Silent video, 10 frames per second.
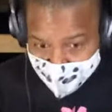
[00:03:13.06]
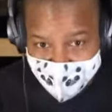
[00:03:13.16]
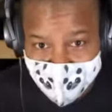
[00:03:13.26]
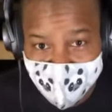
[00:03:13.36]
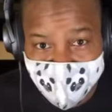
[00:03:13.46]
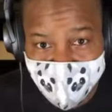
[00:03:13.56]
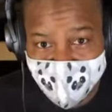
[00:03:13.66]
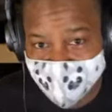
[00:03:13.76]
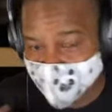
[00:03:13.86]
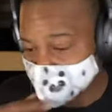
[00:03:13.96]
There are going
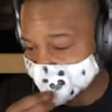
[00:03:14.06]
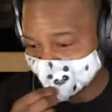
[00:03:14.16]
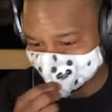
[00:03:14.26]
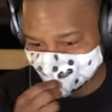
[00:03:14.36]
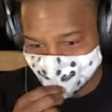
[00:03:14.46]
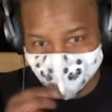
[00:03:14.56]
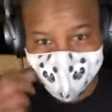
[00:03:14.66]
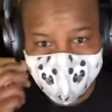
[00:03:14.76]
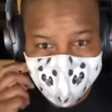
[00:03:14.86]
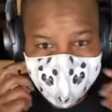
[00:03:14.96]
to be
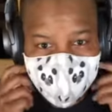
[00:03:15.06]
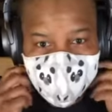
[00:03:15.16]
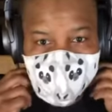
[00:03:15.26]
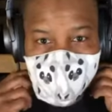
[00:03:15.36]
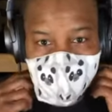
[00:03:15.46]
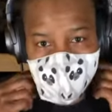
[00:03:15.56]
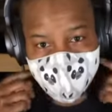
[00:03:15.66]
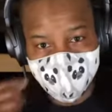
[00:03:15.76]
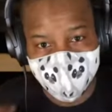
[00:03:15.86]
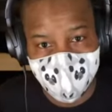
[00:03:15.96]

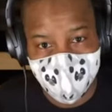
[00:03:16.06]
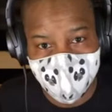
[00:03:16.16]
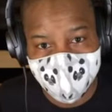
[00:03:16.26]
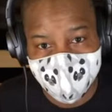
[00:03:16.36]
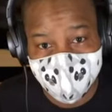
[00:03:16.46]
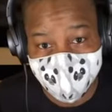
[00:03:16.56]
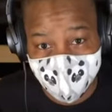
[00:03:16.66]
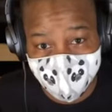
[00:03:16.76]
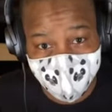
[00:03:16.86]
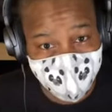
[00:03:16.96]
millions of homeless
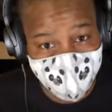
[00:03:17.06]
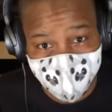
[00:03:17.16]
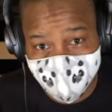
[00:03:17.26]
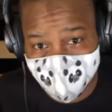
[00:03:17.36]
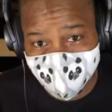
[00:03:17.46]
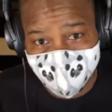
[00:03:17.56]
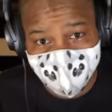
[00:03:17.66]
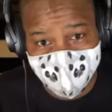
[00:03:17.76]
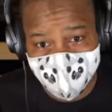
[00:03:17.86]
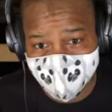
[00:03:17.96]
families and children,
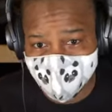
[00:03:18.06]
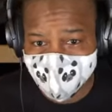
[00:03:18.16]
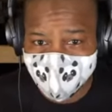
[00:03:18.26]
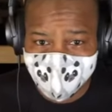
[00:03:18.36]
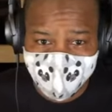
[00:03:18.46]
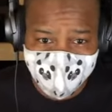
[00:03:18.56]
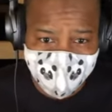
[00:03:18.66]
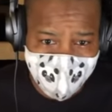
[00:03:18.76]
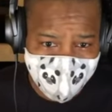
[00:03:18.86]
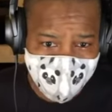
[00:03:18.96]
single
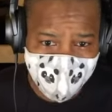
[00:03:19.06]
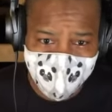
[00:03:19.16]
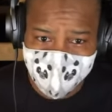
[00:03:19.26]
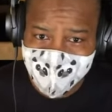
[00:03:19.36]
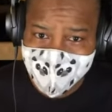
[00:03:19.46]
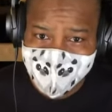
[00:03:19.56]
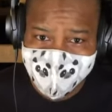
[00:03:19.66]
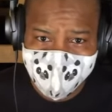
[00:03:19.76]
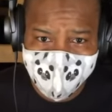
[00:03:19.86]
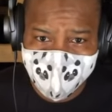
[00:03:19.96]
people,
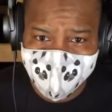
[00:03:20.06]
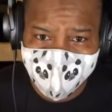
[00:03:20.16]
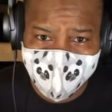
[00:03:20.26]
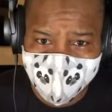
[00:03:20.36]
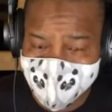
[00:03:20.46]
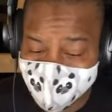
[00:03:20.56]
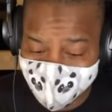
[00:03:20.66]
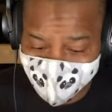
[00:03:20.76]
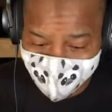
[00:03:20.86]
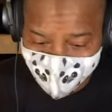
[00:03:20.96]
teachers that
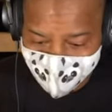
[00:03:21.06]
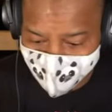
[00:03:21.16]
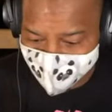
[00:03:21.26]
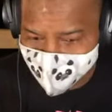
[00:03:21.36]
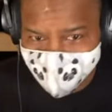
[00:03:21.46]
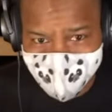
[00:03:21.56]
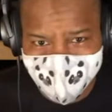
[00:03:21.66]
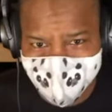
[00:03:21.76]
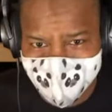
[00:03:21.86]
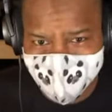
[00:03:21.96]
either lost their
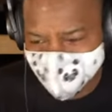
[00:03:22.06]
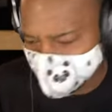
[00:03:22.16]
jobs or